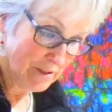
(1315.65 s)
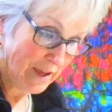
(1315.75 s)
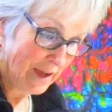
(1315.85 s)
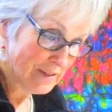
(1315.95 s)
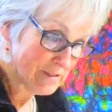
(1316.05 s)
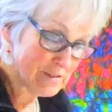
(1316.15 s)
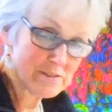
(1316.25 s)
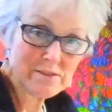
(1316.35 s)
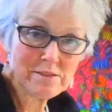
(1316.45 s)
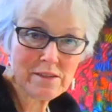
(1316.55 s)

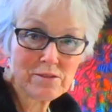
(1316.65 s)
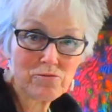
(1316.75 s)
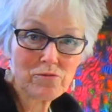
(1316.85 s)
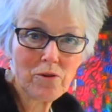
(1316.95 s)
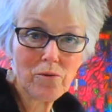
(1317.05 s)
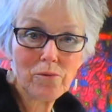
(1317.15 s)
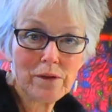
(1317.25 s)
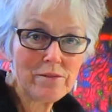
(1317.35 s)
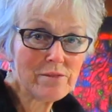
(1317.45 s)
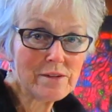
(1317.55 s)
cactuses that grow
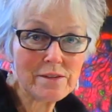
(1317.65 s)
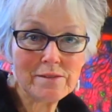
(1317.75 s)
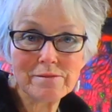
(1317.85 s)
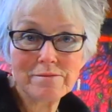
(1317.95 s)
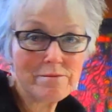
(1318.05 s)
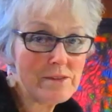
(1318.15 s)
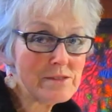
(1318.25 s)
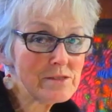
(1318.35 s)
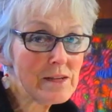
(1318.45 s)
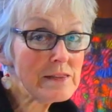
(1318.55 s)
even in
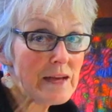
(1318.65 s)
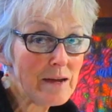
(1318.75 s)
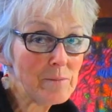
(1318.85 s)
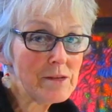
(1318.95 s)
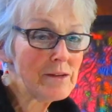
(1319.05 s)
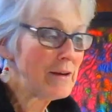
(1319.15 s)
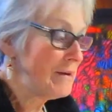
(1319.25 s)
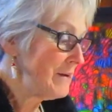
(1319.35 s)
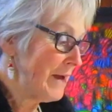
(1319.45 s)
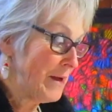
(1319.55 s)
this climate,
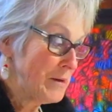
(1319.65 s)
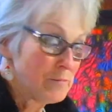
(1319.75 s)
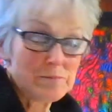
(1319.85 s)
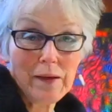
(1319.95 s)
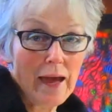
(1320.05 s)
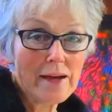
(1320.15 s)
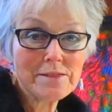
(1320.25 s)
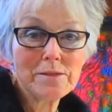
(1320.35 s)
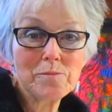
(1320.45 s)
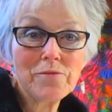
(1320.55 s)

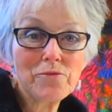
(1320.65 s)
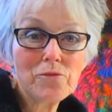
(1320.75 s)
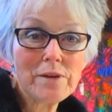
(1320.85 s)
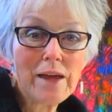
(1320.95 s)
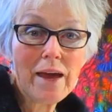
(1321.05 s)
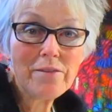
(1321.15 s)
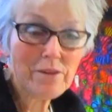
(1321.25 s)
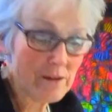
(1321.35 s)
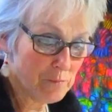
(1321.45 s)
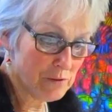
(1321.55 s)
ask them if you can have a
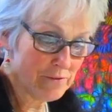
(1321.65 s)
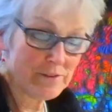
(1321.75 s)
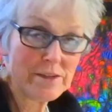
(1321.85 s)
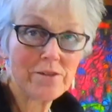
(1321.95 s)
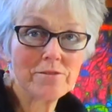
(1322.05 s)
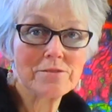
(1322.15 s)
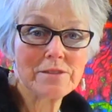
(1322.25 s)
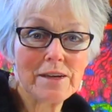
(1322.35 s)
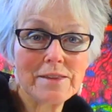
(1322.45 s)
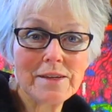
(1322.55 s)
couple of ears
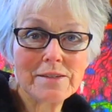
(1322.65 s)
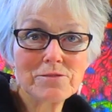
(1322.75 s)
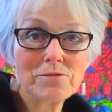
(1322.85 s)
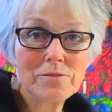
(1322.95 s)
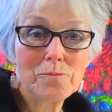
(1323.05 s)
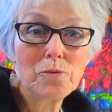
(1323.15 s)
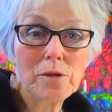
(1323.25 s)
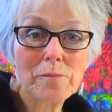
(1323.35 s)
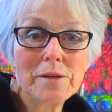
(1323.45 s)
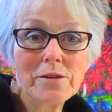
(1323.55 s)
and then
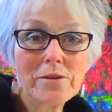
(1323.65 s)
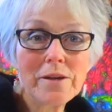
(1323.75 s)
put them in your